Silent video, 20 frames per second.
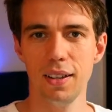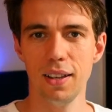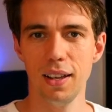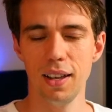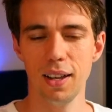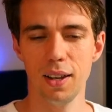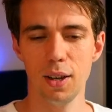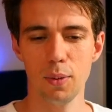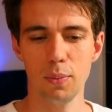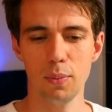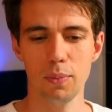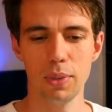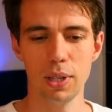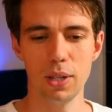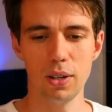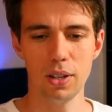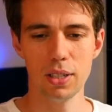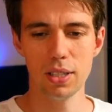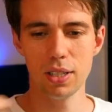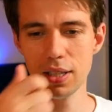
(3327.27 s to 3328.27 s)

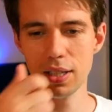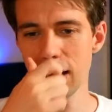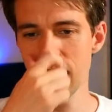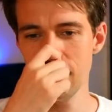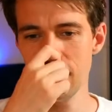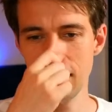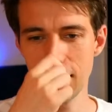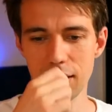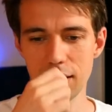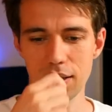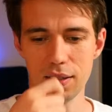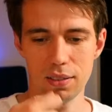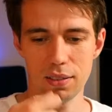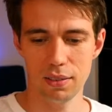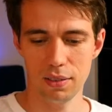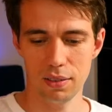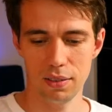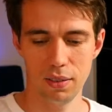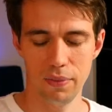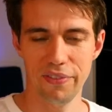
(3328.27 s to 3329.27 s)
because they like
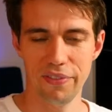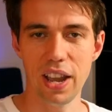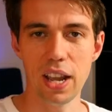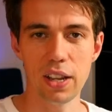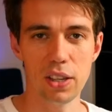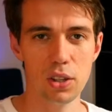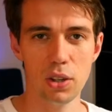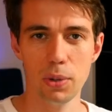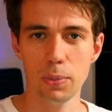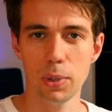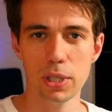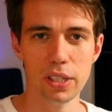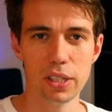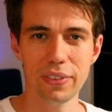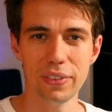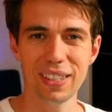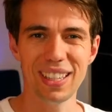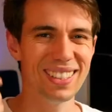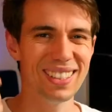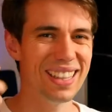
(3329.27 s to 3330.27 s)
vacuum or
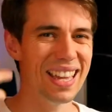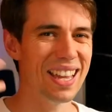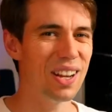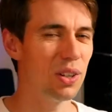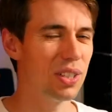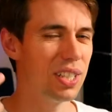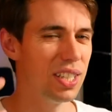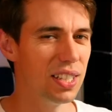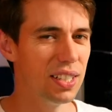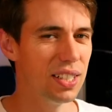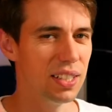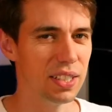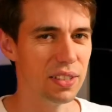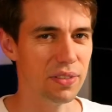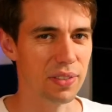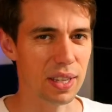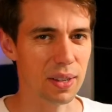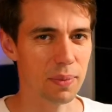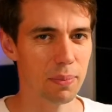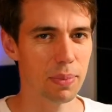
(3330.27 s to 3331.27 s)
something and they don't hear the TV,